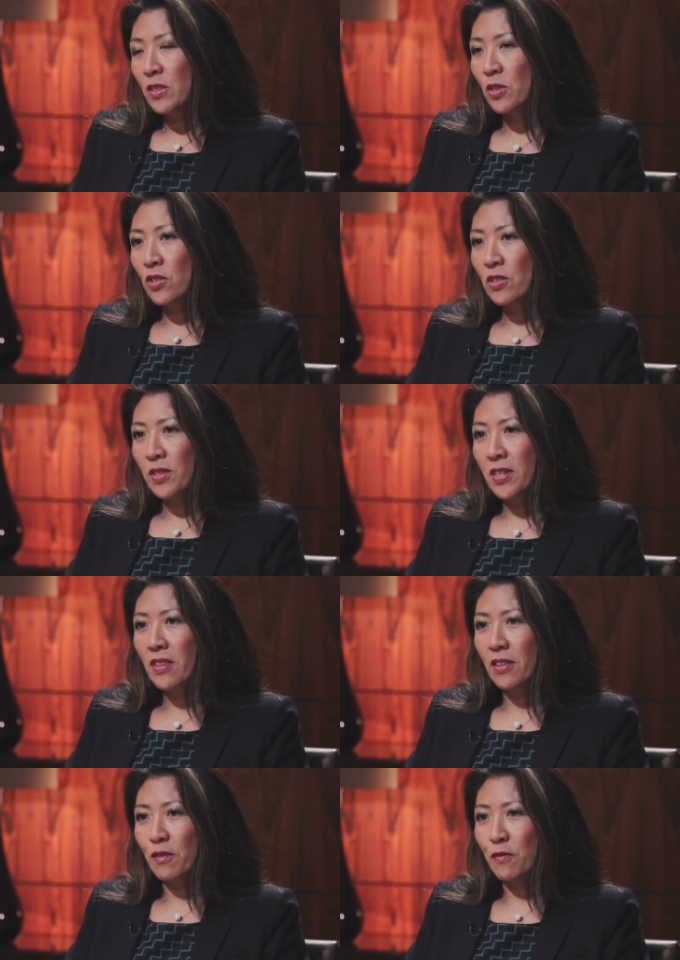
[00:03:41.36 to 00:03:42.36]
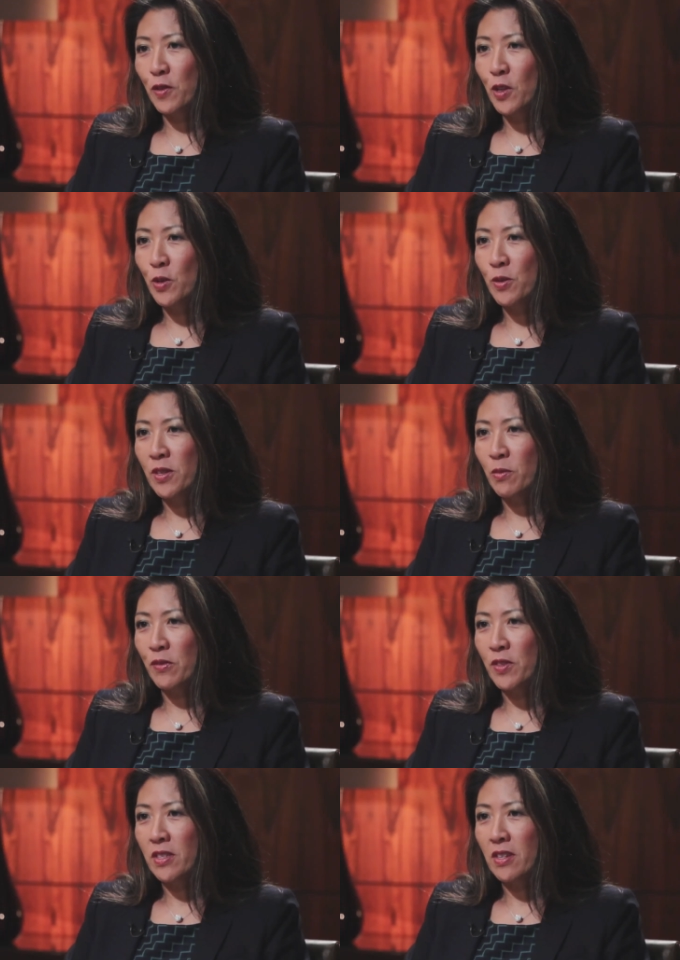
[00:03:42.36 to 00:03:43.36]
So, do you see that the flows that
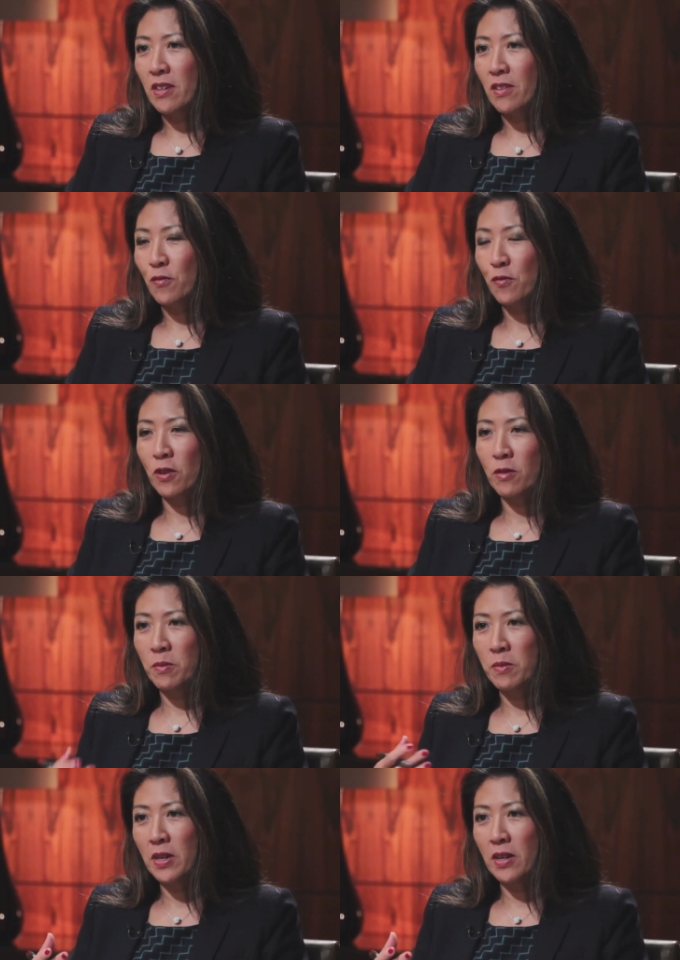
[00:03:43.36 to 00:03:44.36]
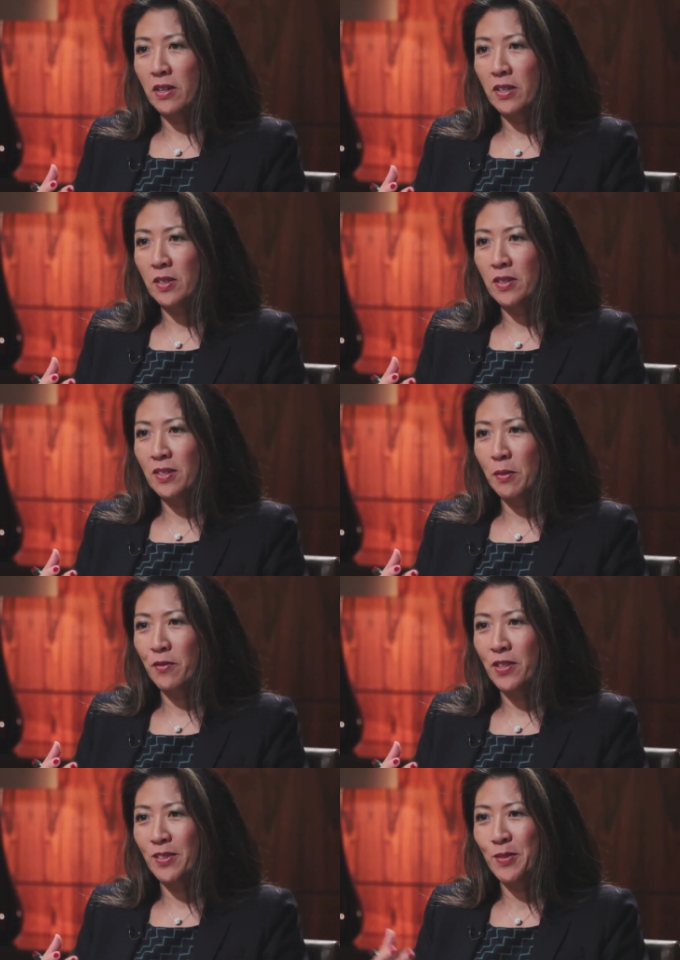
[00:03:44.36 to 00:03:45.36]
we've seen from uh, some
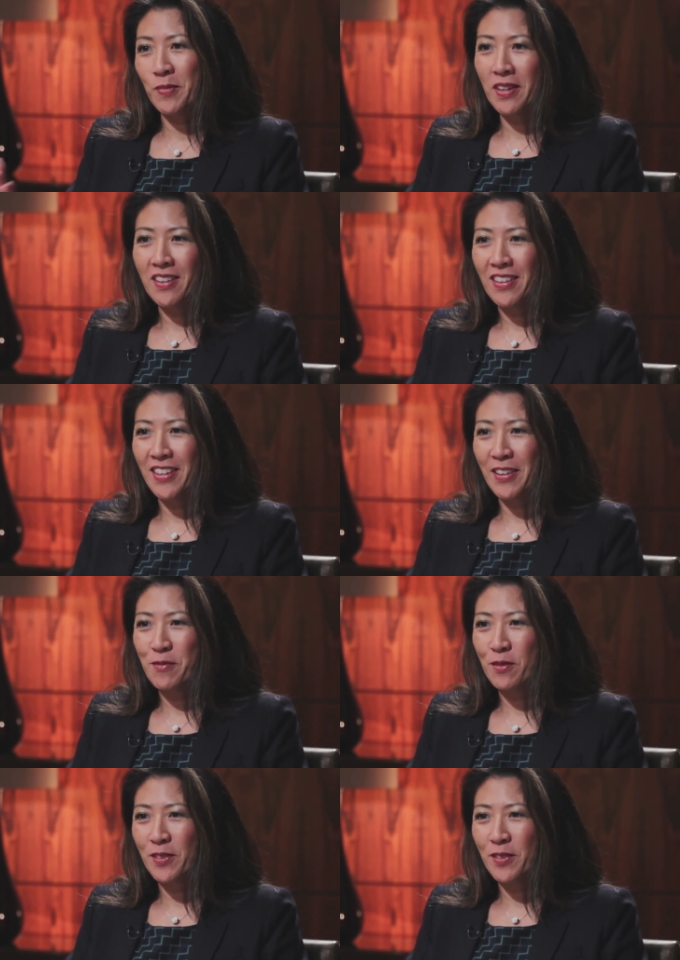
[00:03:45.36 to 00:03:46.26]
of these uh,